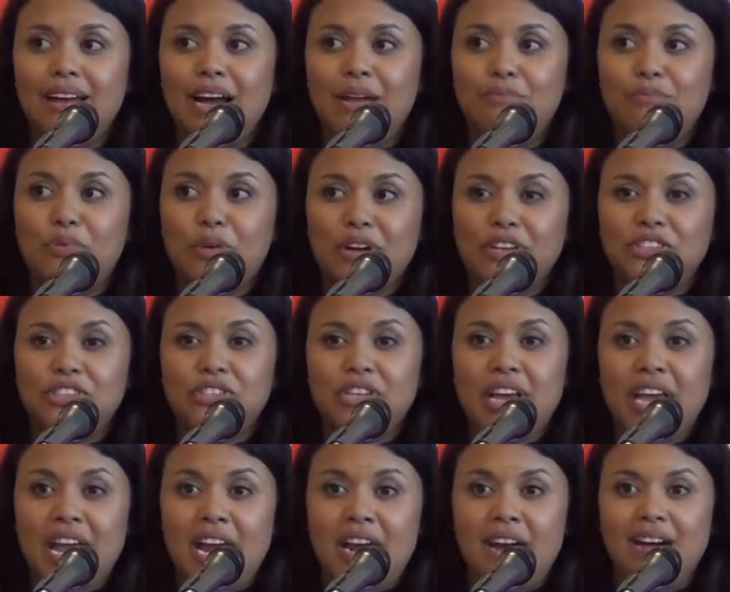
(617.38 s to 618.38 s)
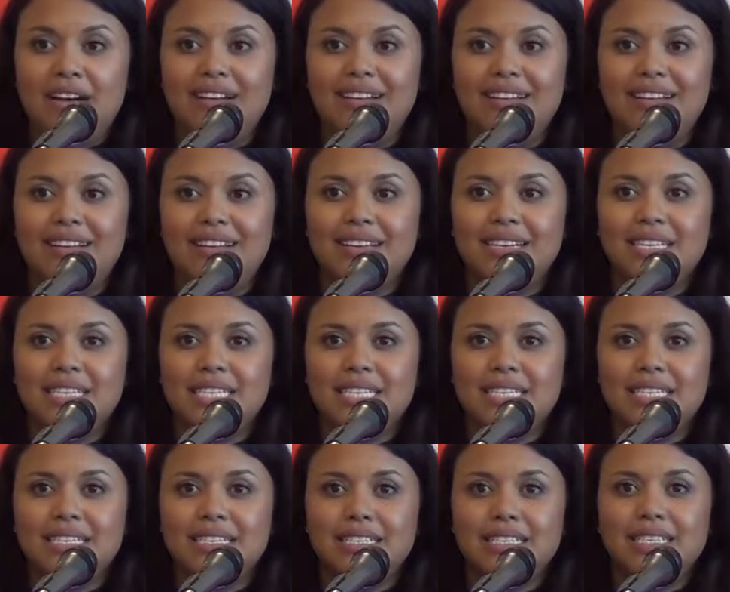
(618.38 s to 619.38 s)
unbrushed hair,
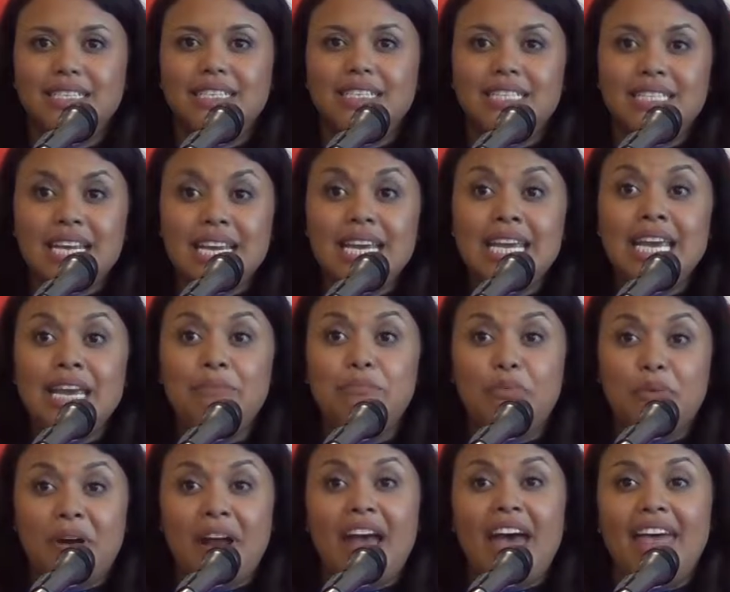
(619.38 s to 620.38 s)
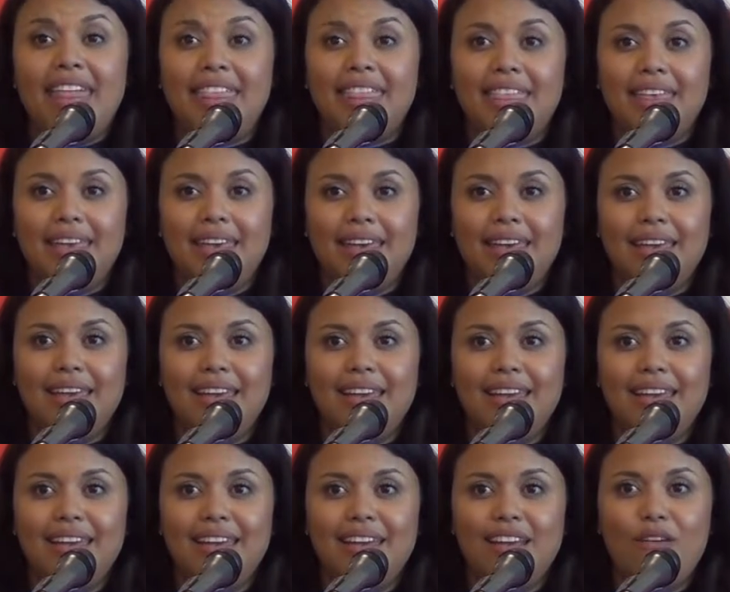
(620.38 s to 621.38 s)
stinky breath,
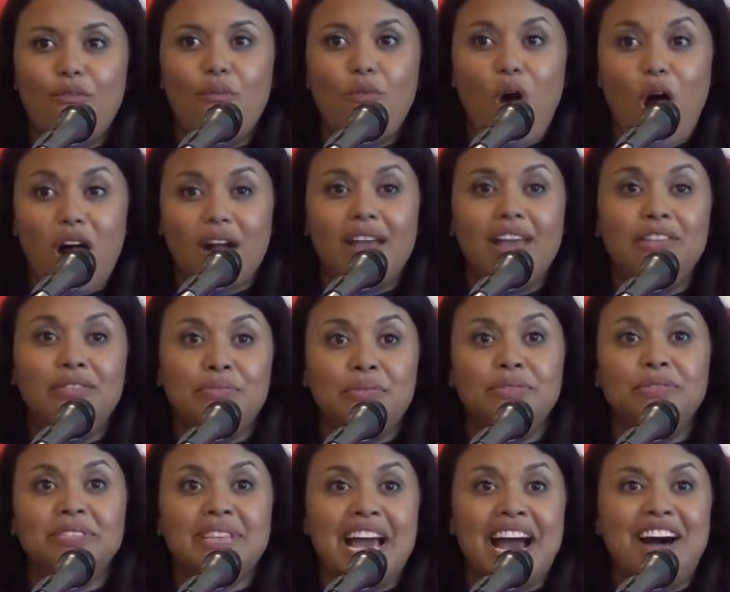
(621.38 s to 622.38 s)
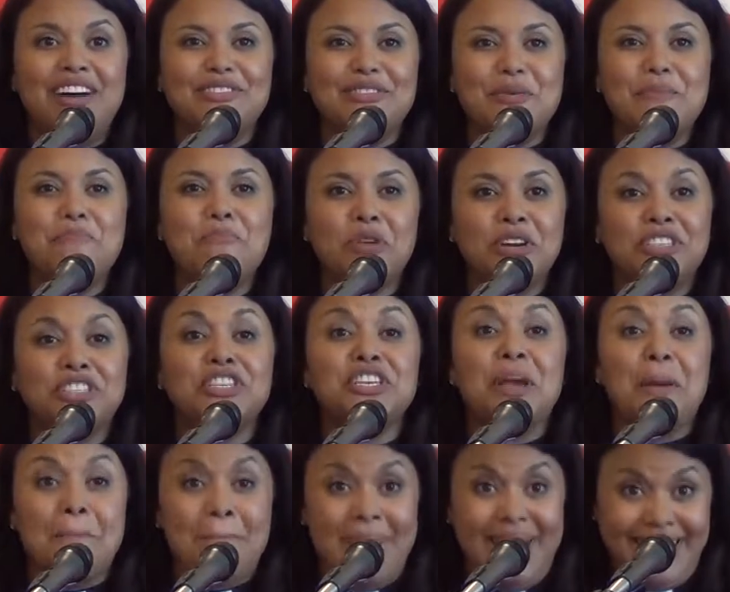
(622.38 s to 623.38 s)
walking through town
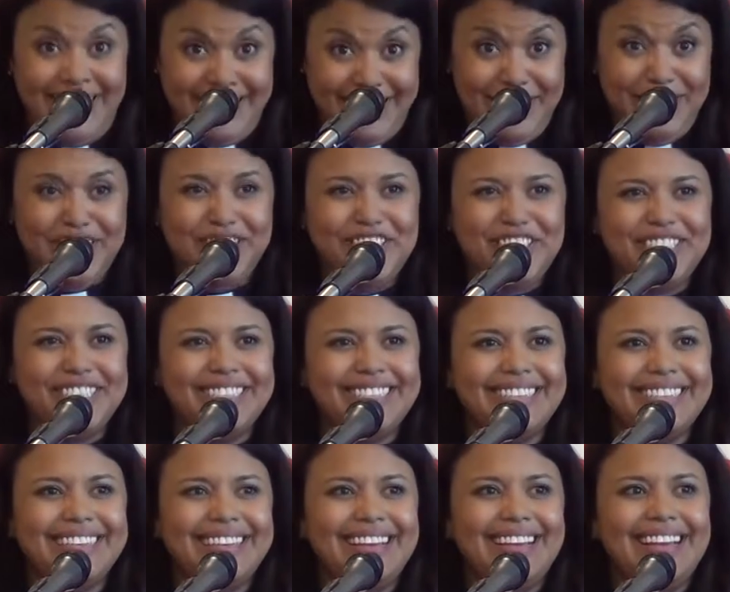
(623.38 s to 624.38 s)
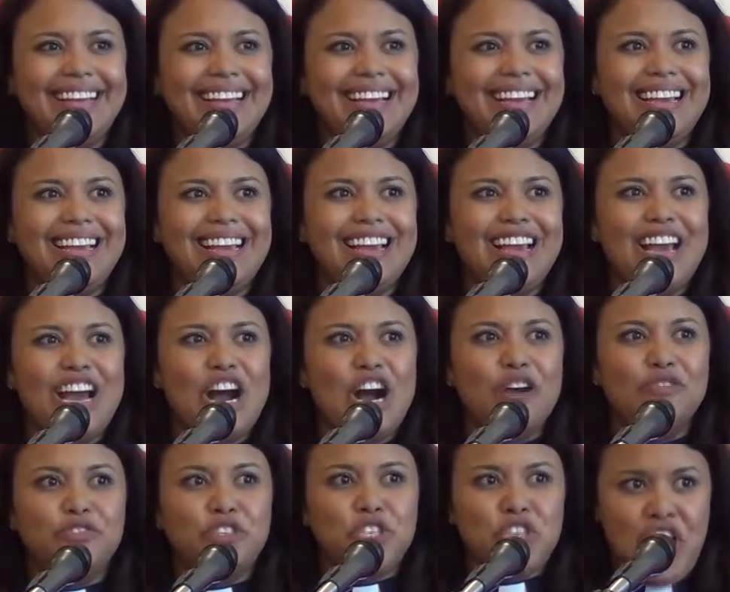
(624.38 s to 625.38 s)
preaching a message
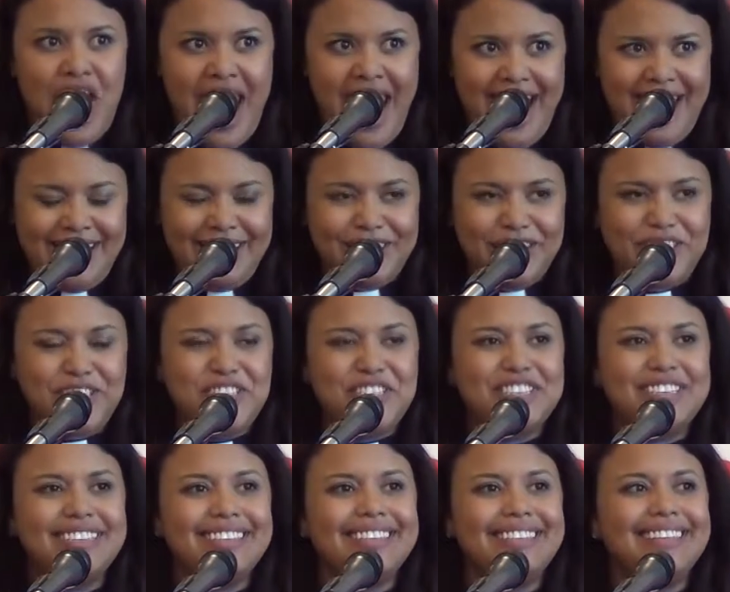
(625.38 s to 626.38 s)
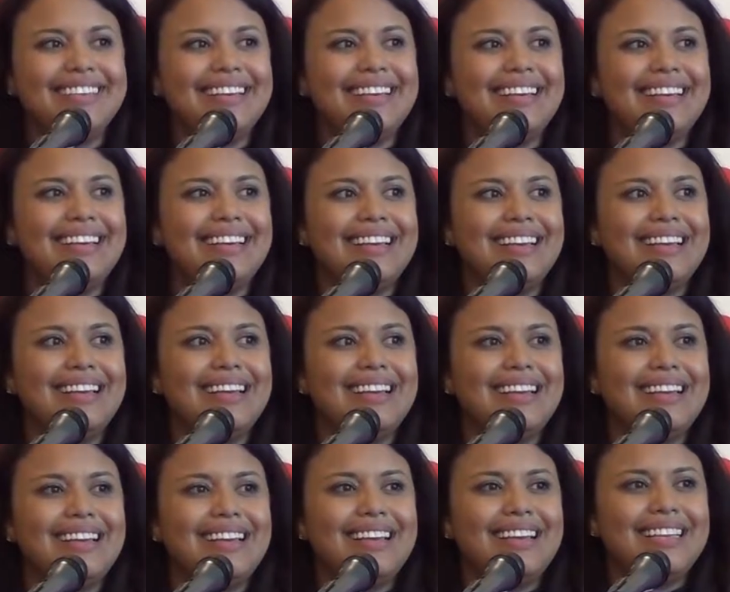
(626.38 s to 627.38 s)
of change.
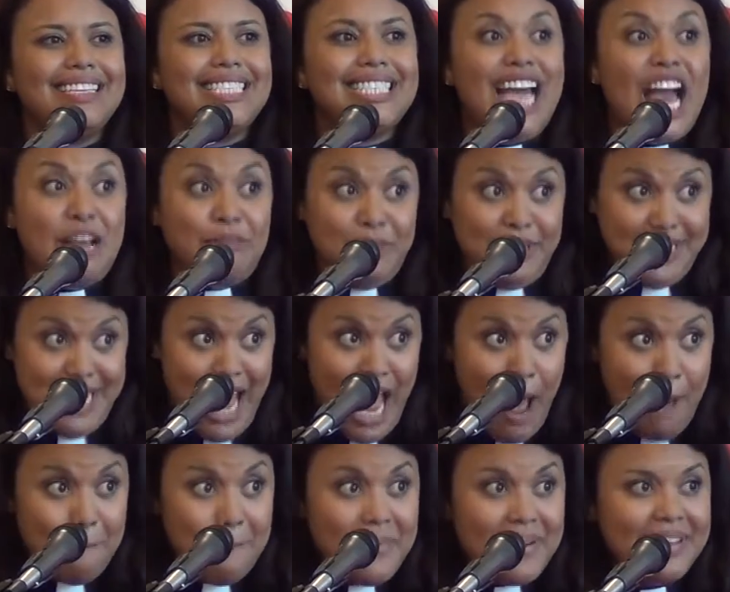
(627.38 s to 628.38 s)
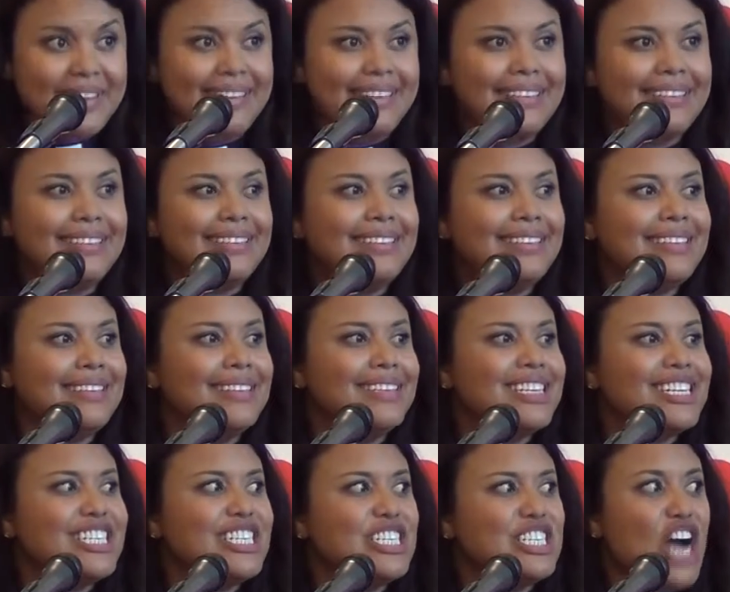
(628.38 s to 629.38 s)
Time's up.
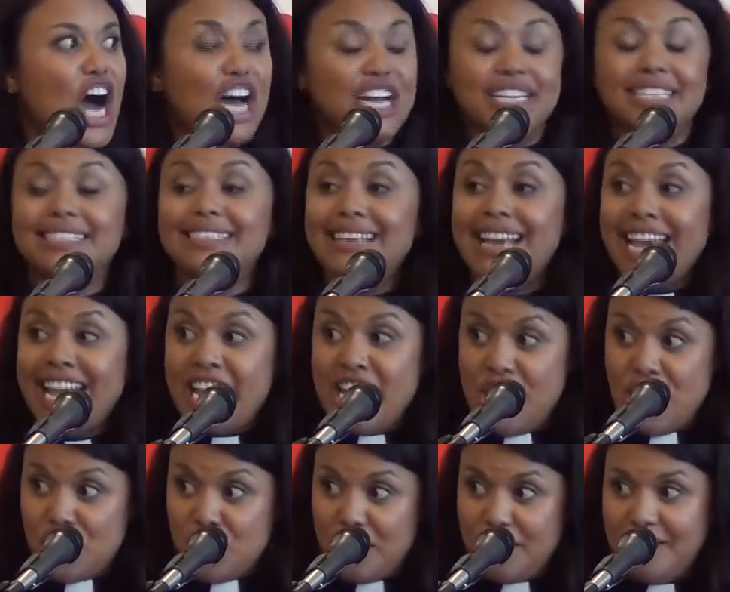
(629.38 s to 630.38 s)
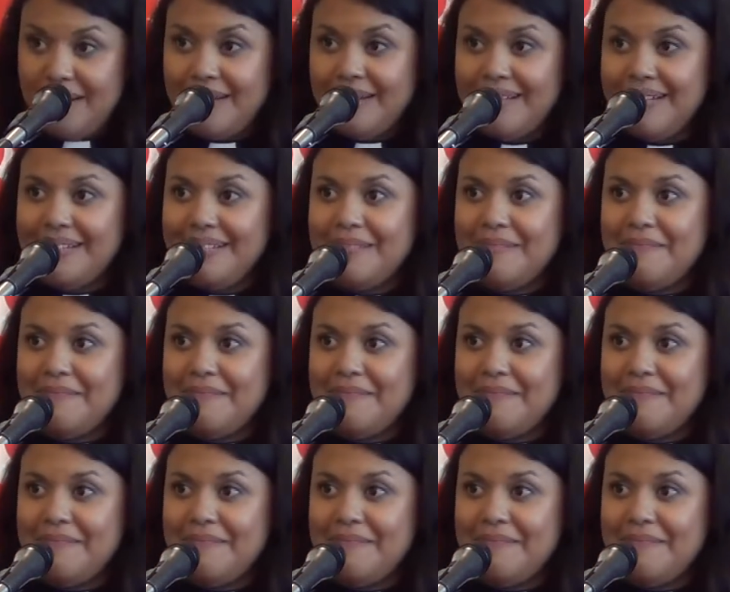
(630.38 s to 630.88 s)
God is here.